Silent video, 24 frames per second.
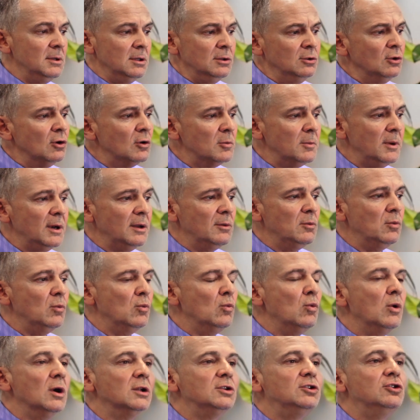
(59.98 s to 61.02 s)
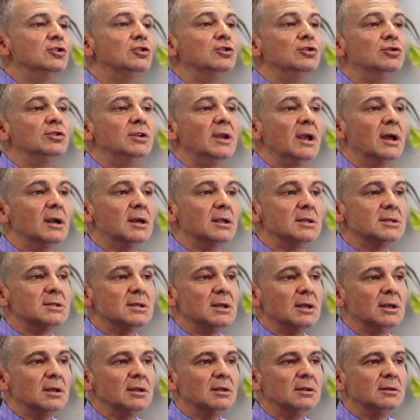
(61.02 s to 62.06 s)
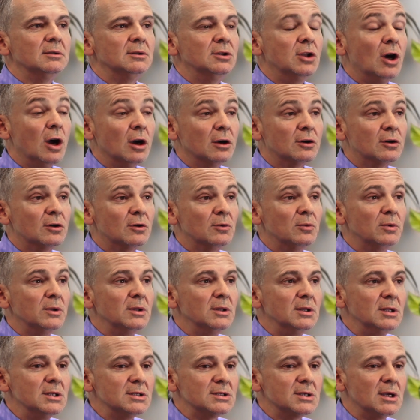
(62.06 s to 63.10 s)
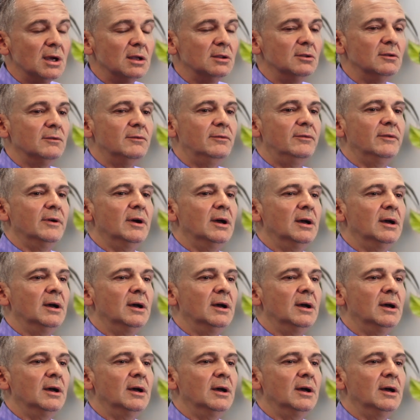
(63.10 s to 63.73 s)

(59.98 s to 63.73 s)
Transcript: Normally, what you do there as a doctor with this kind of